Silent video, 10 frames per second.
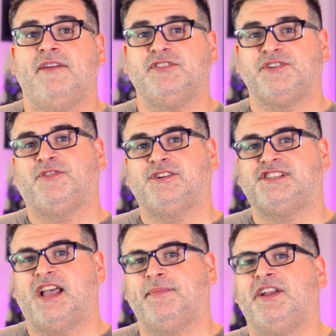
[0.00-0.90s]
If it's your
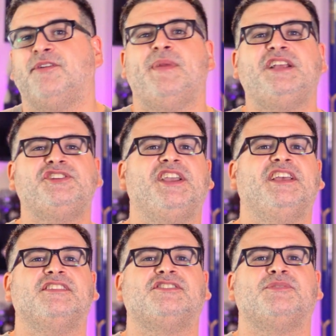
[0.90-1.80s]
first time here, make sure you
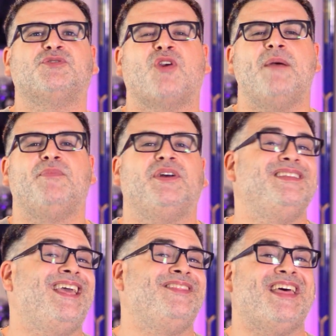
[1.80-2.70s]
hit the subscribe
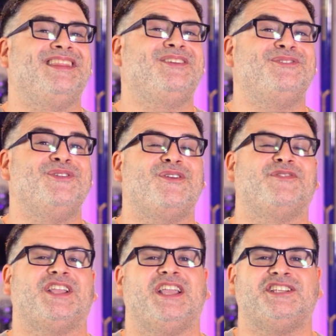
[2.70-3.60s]
button and that little
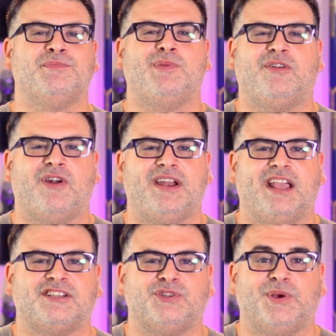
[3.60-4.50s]
notification bell right
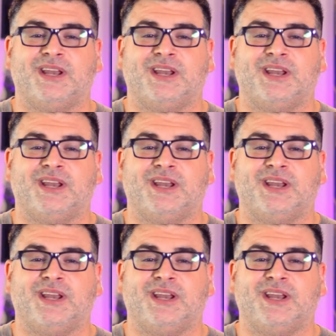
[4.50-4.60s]
next to